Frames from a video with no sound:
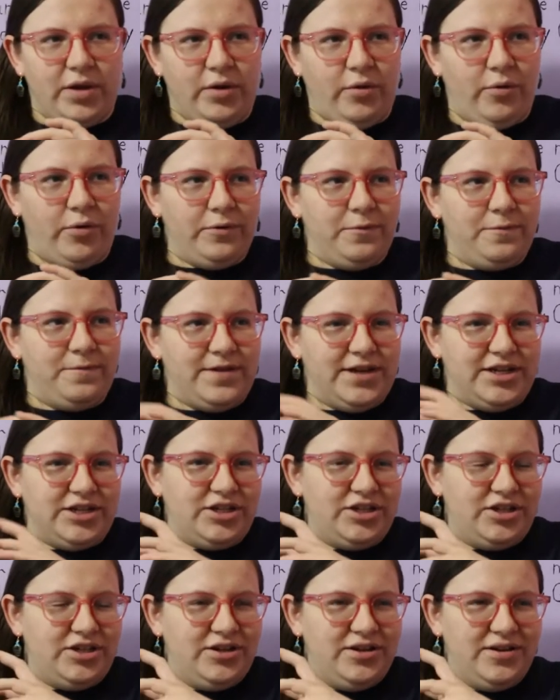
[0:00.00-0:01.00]

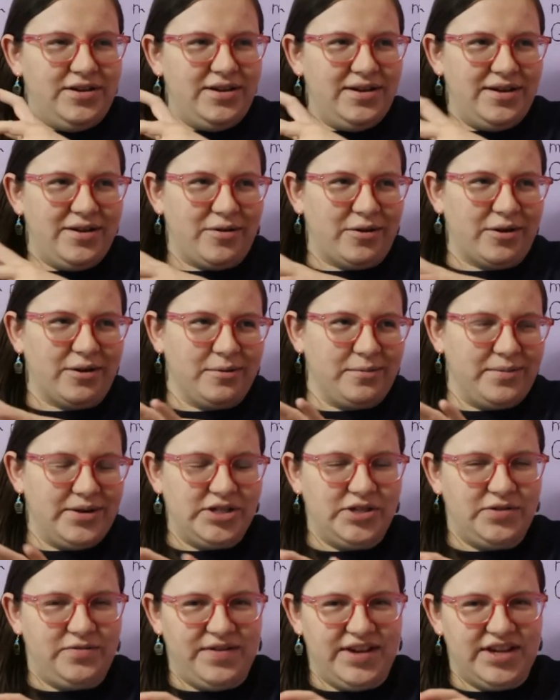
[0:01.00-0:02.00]
goldfish or
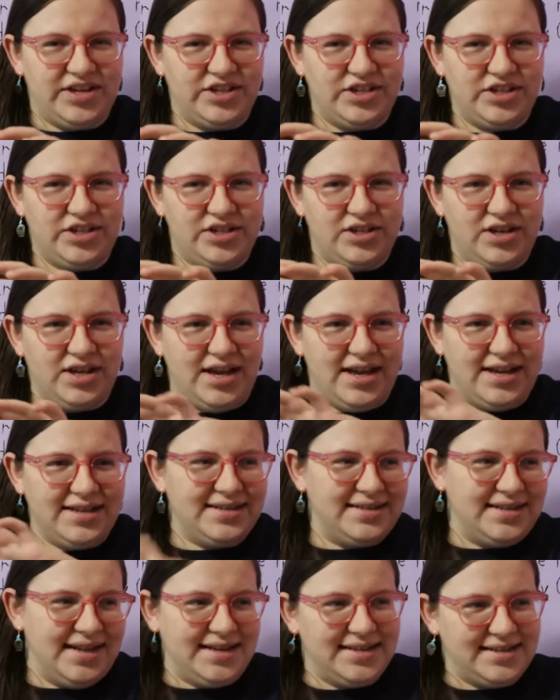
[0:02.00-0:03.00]
wish fish uh,
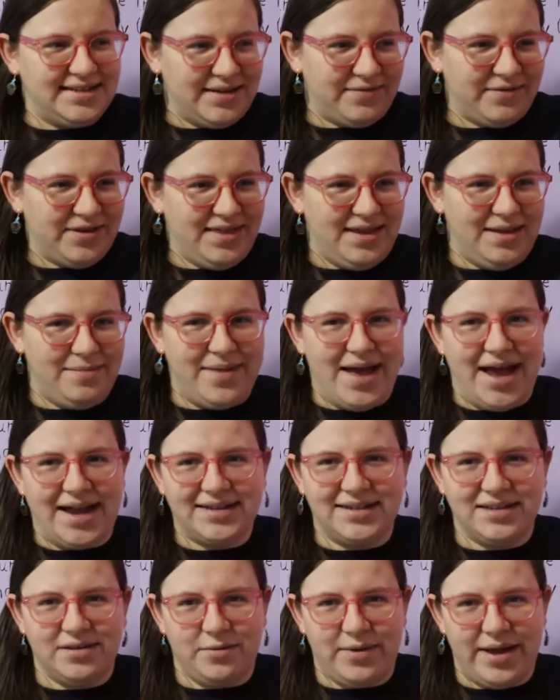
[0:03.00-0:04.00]
sets everything
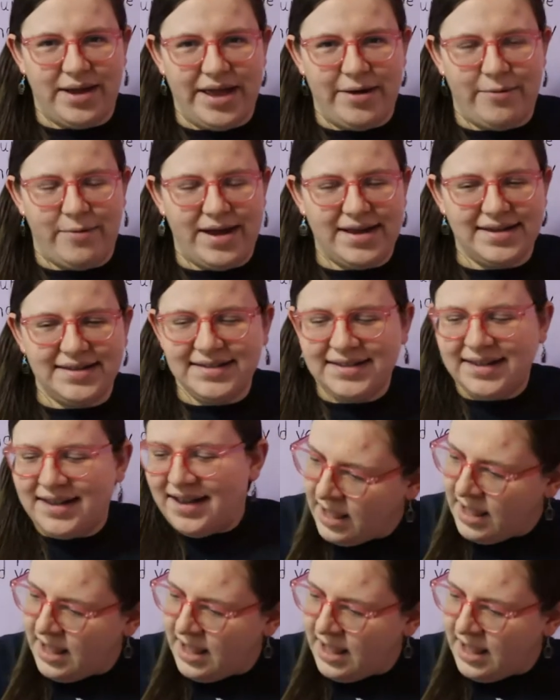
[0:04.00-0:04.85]
back to the way it was.